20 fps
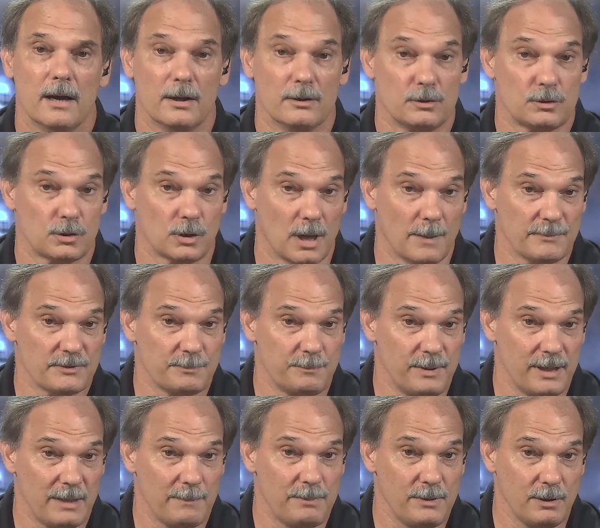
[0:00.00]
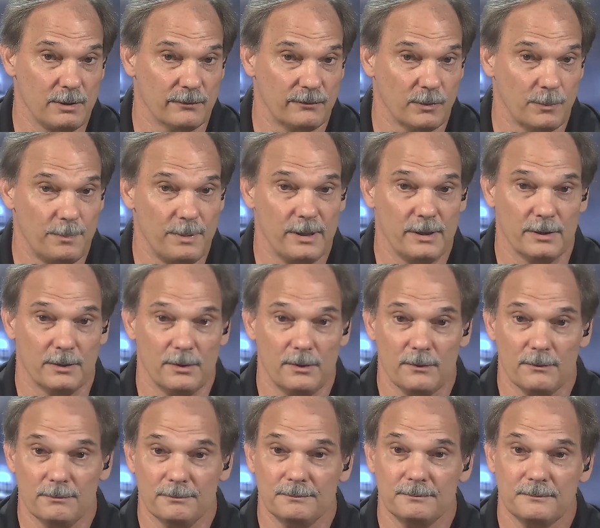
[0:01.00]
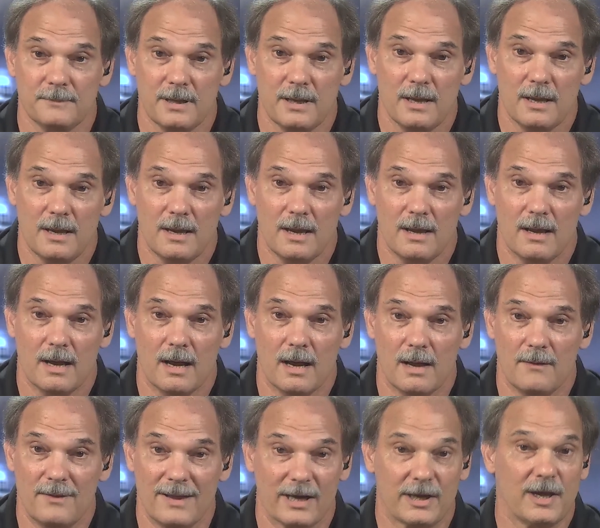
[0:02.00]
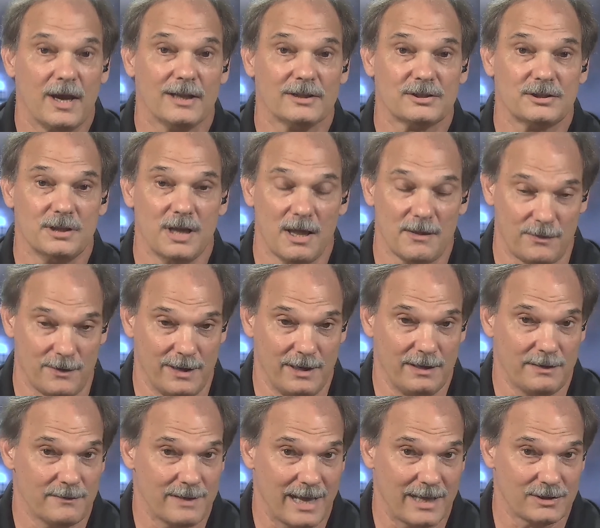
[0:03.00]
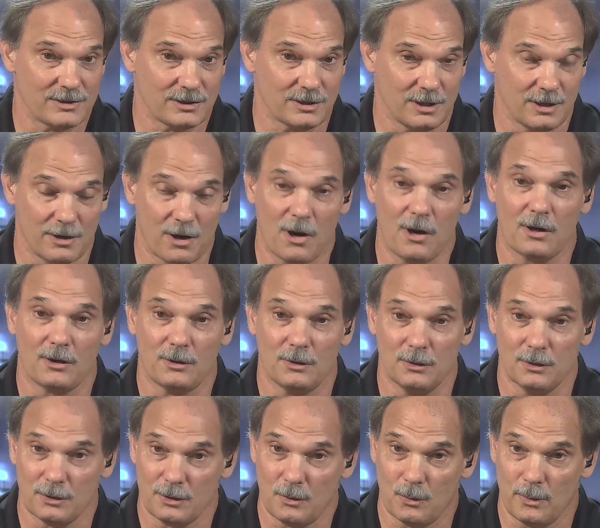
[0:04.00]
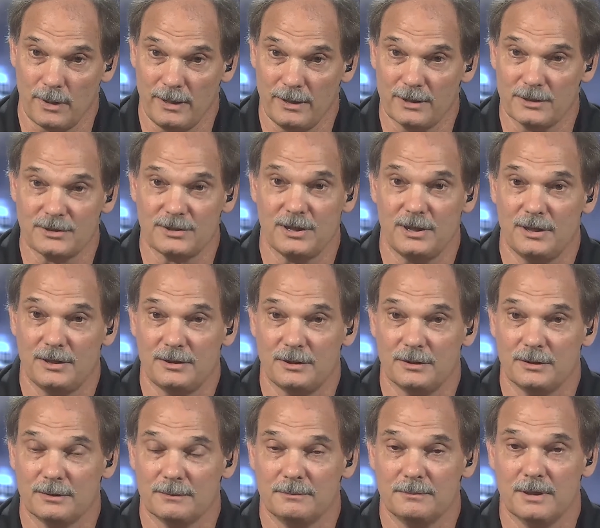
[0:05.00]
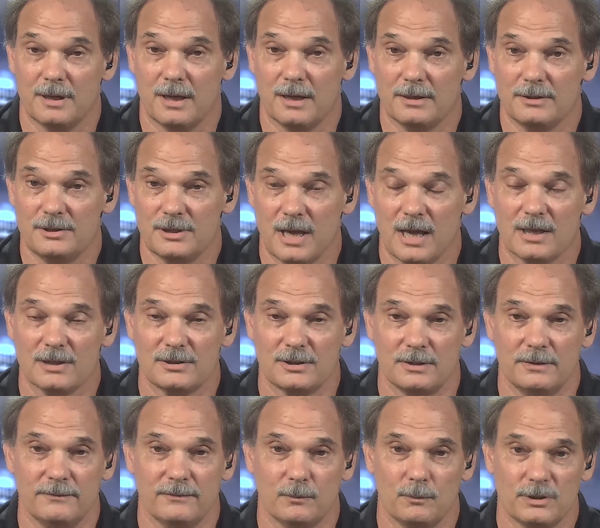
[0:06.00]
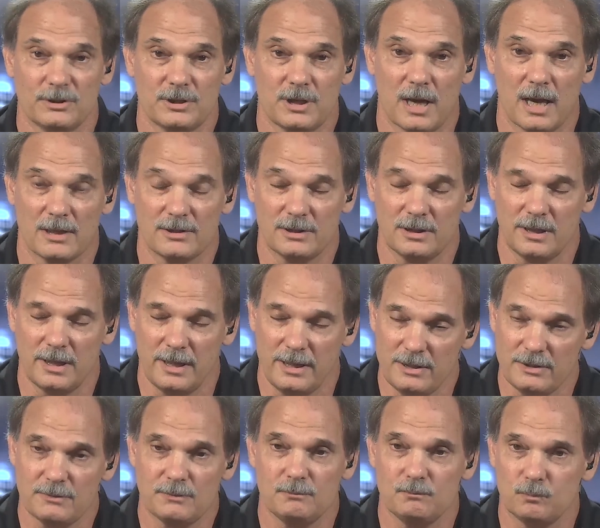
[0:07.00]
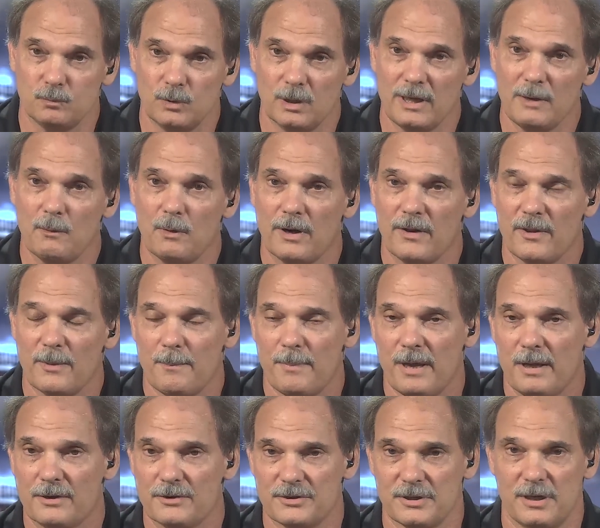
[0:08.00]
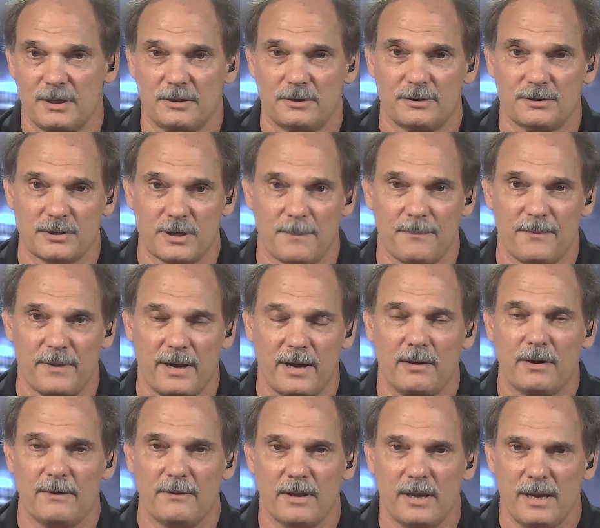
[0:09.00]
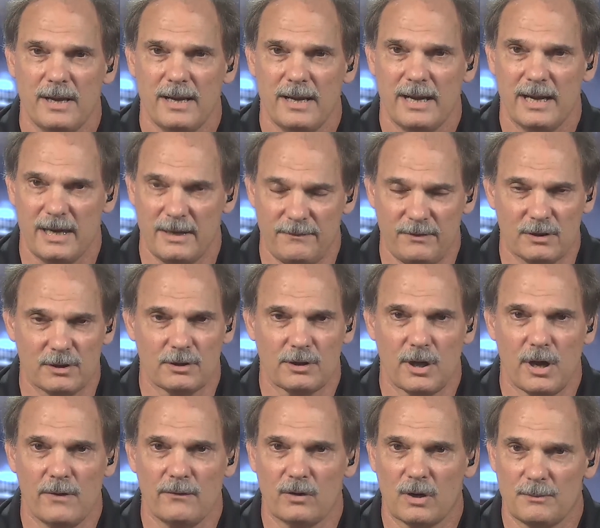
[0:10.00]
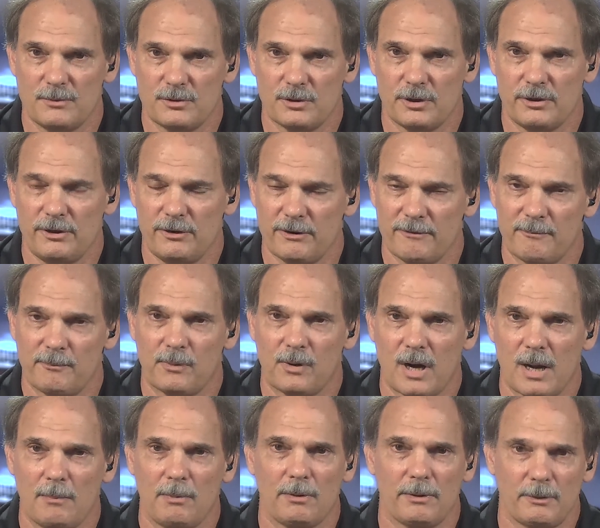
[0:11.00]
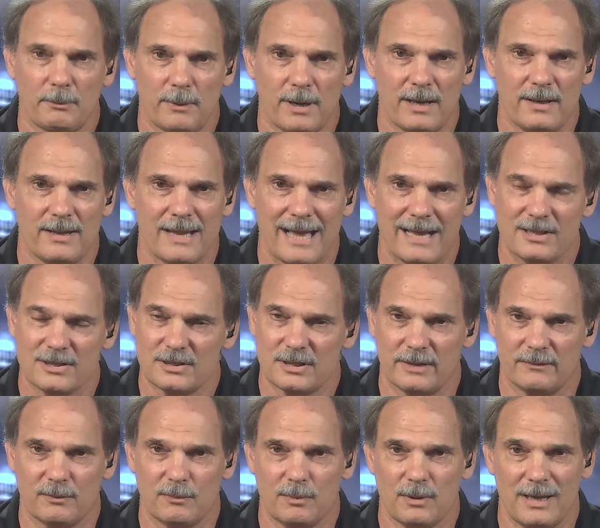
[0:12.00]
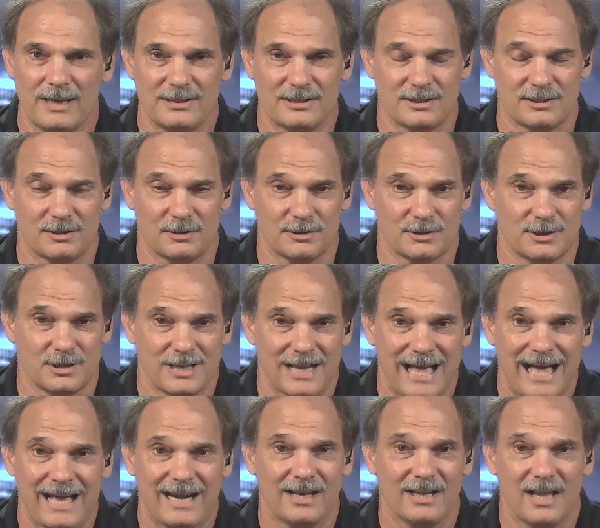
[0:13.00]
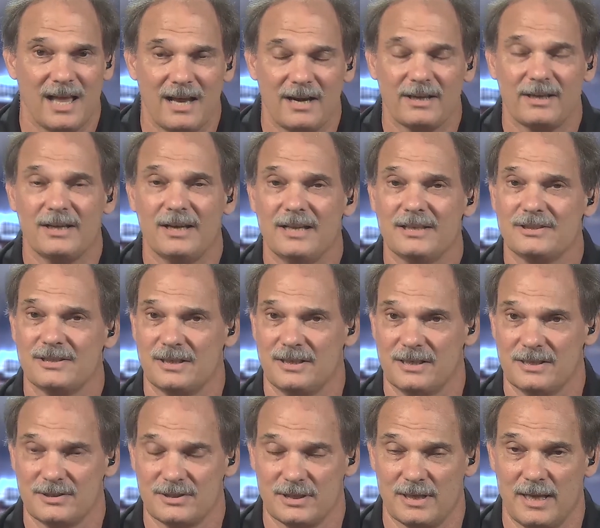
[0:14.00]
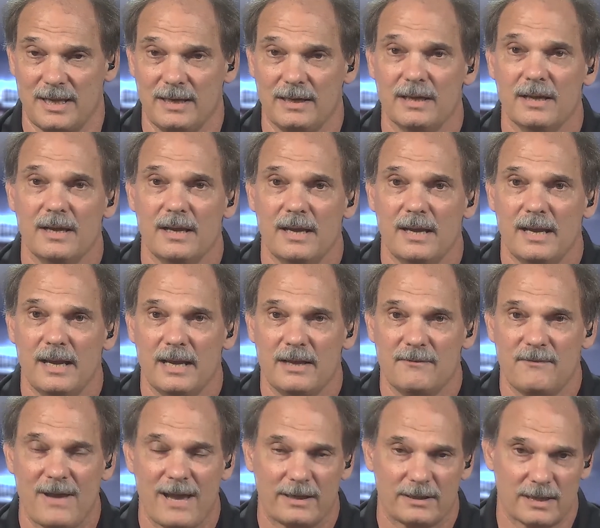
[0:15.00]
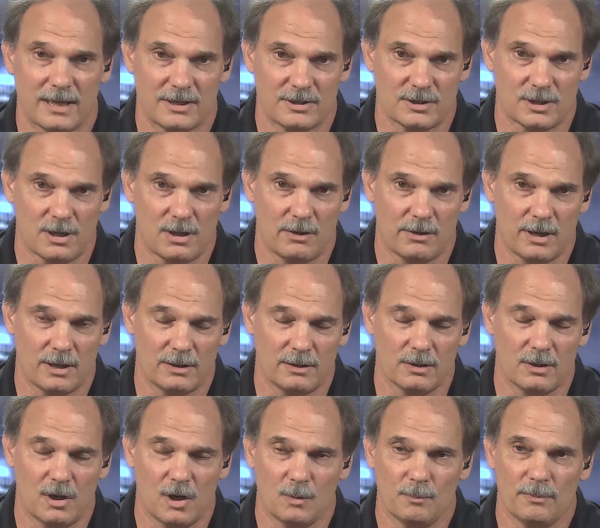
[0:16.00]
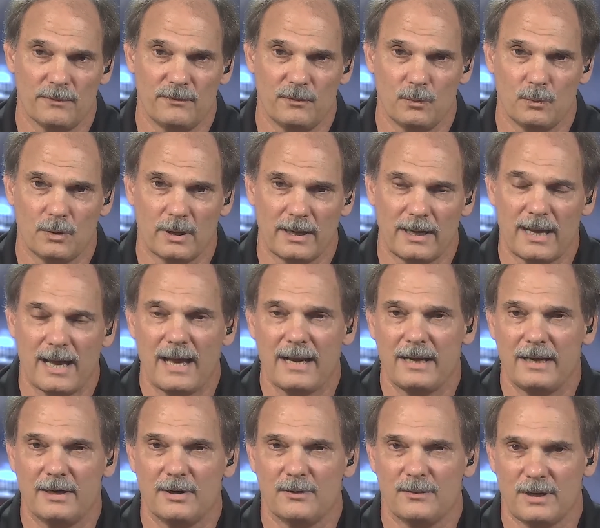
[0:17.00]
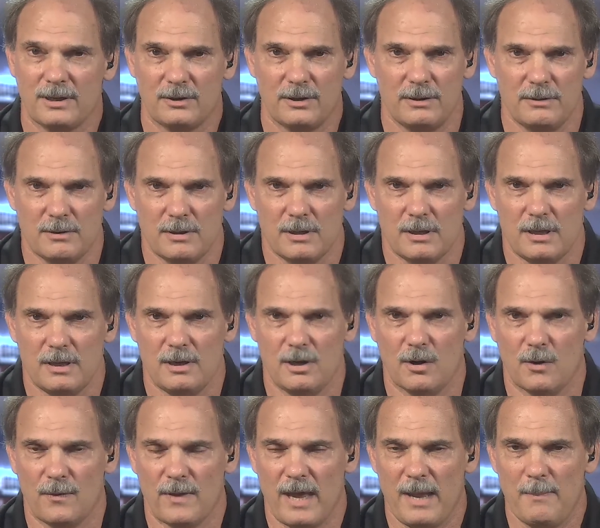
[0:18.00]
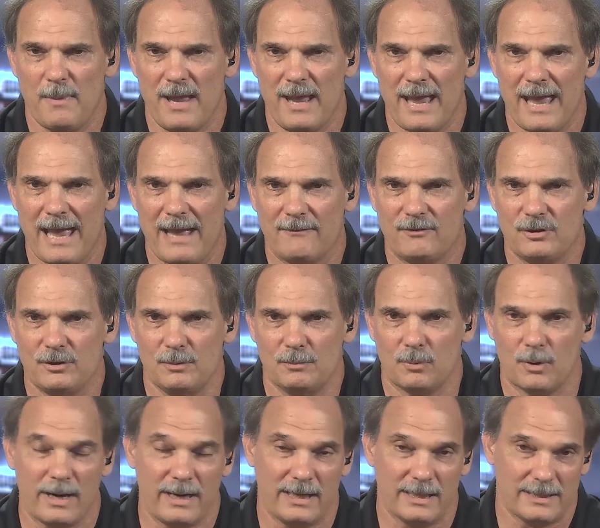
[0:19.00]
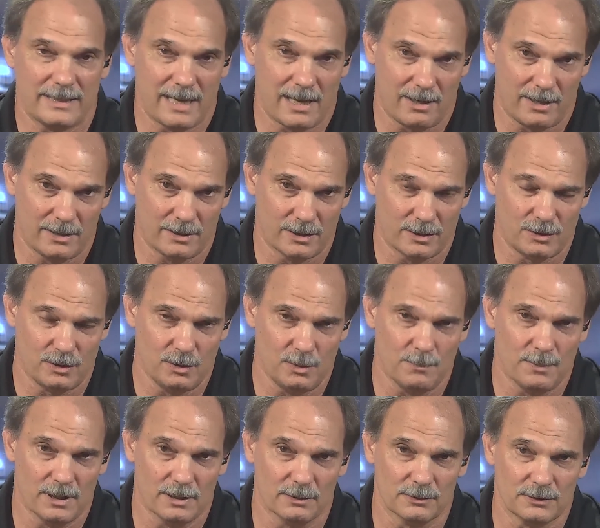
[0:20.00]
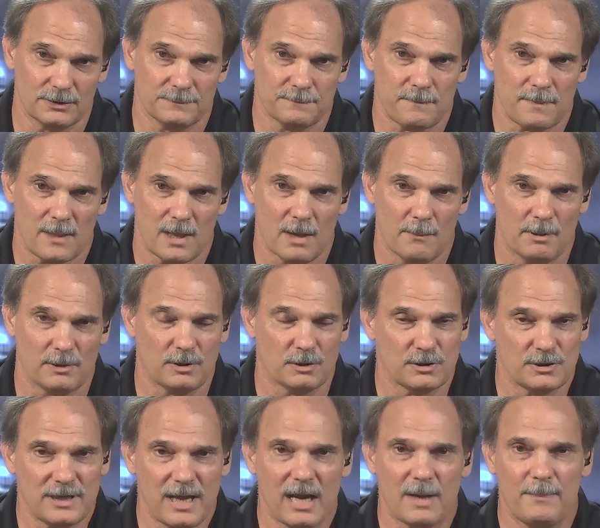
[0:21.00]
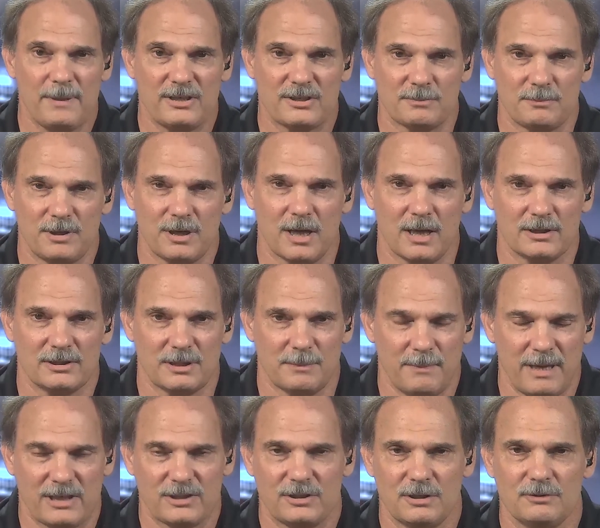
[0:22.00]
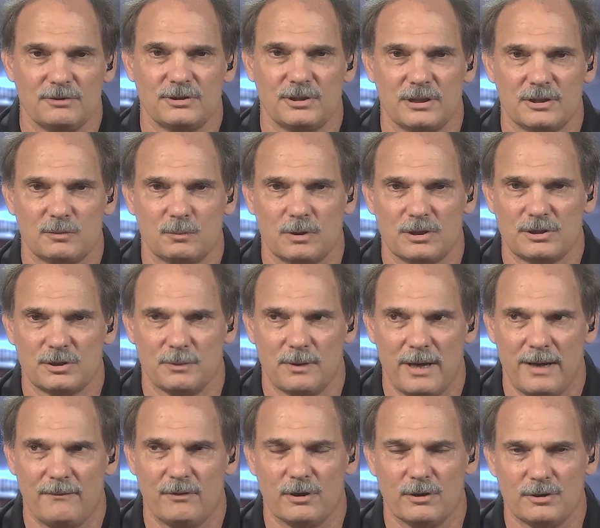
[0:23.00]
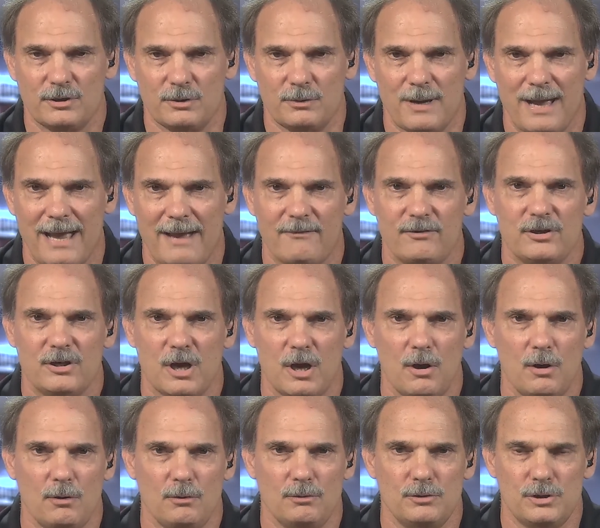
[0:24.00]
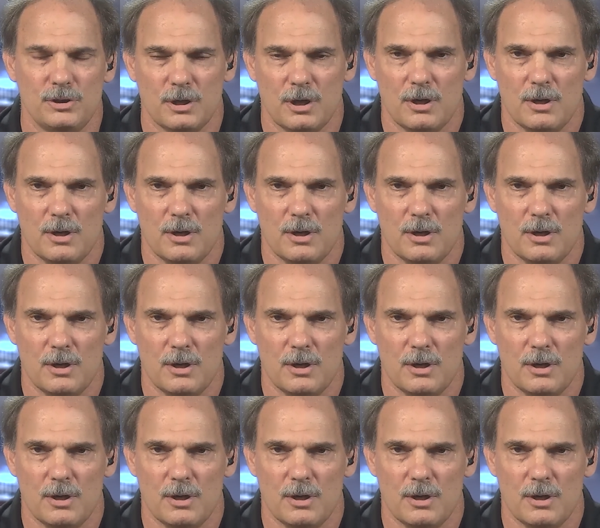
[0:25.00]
Trump's big, beautiful bill that cuts nothing. That's an article according to Senator Johnson from Wisconsin, and he's really one of the better senators up there. And if you look over, I'm sure you have probably read that in several places. There's not a lot of cuts in this thing. In fact, I saw not long before I got here that they may have to break it down into two bills. But there's got to be some cuts. It makes no sense whatsoever to have DOJ